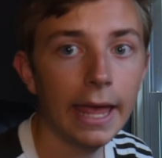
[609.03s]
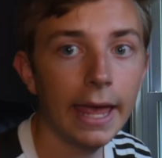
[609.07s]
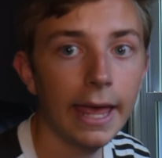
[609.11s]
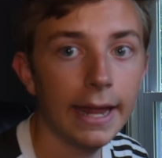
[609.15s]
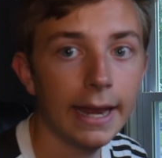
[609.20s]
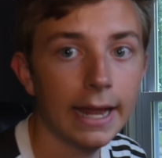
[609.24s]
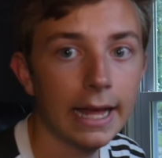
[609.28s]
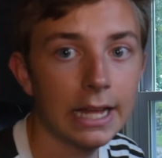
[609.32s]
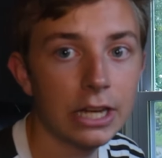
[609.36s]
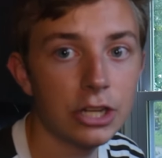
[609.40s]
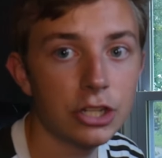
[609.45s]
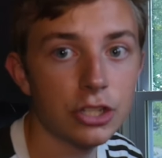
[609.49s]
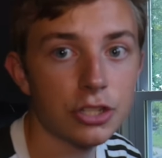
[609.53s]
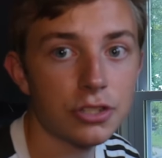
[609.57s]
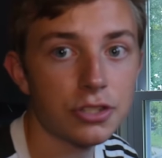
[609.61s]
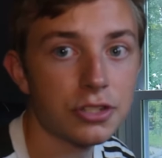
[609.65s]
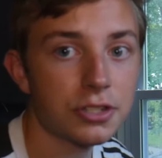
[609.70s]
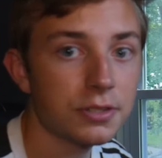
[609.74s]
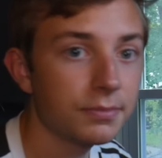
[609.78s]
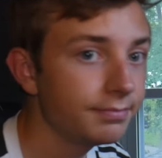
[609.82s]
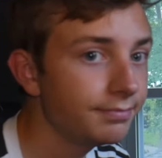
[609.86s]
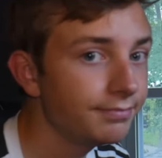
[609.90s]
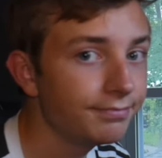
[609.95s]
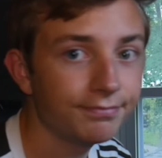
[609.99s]
and I
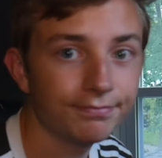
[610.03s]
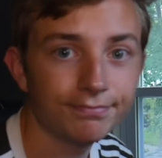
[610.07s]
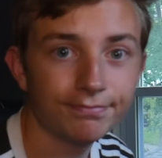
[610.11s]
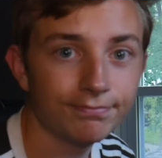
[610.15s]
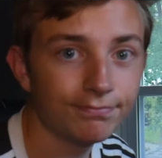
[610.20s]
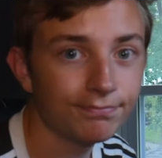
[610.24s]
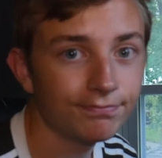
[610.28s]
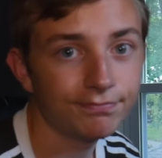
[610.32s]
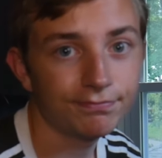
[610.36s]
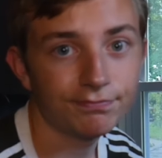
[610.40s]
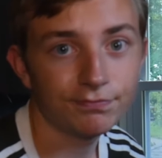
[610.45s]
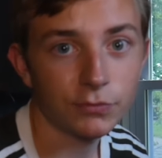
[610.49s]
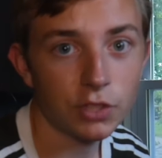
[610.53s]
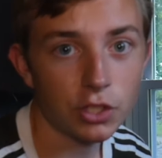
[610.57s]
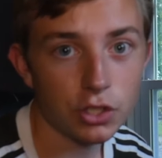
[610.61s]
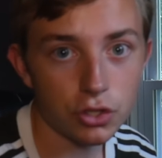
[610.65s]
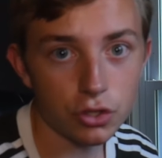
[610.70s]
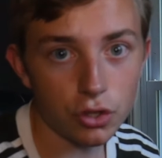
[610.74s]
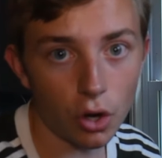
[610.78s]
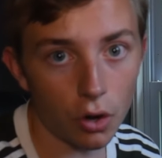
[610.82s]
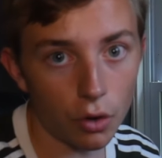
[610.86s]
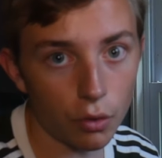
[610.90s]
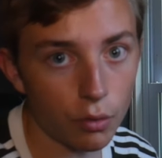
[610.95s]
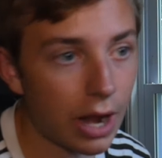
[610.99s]
just
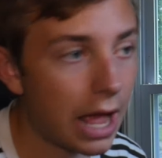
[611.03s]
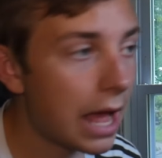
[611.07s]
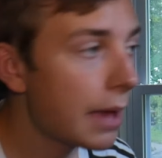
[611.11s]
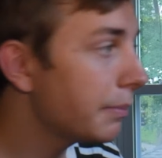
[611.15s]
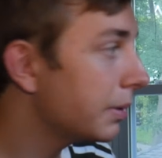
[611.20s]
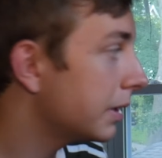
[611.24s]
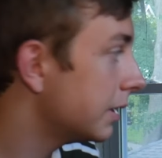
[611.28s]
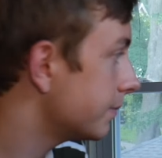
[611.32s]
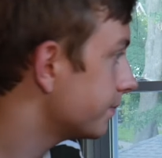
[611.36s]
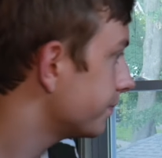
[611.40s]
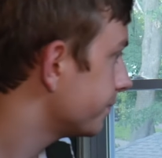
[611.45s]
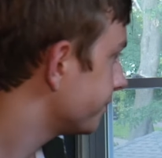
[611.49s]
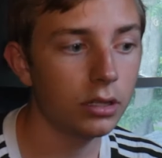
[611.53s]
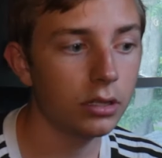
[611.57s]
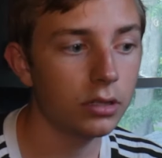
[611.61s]
start rapping.